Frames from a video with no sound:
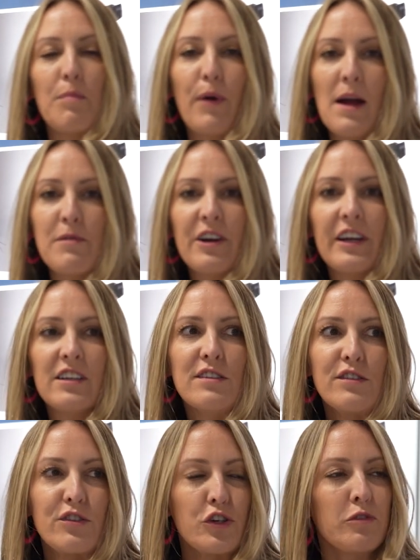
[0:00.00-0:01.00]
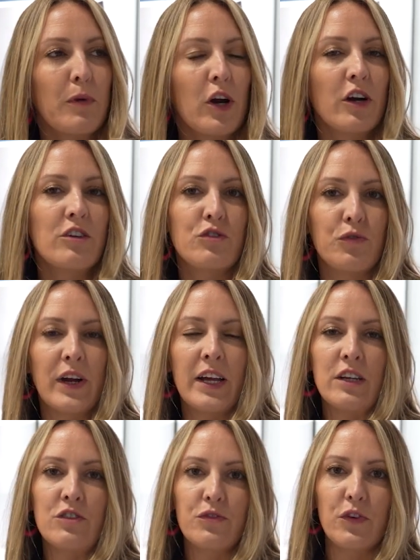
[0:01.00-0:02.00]
our primary consumers
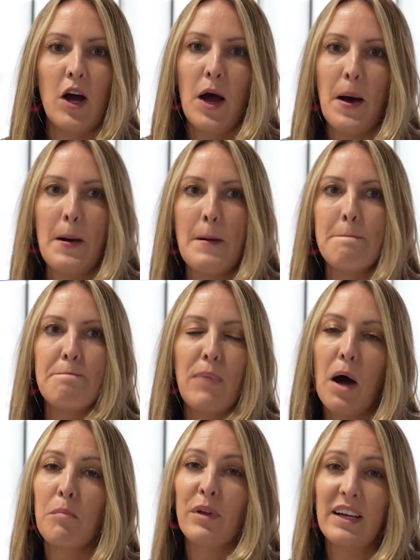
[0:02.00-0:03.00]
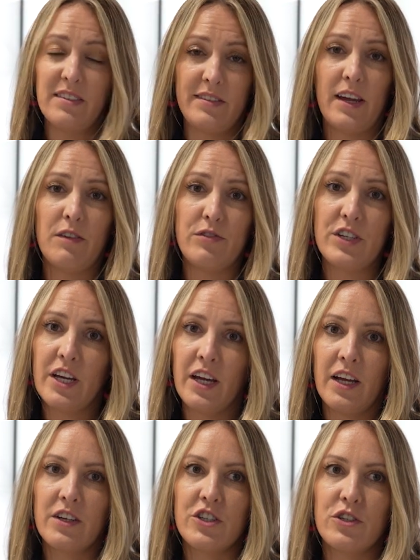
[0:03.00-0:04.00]
range from public safety
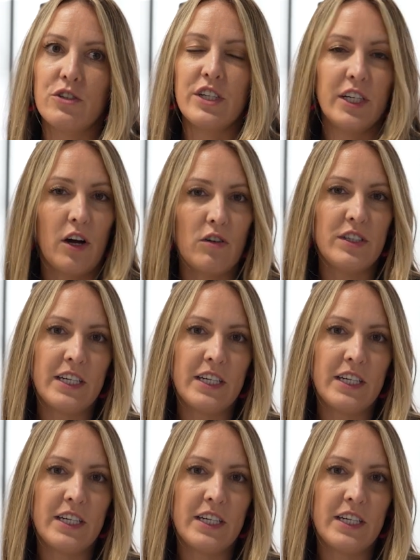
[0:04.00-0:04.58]
to DOD,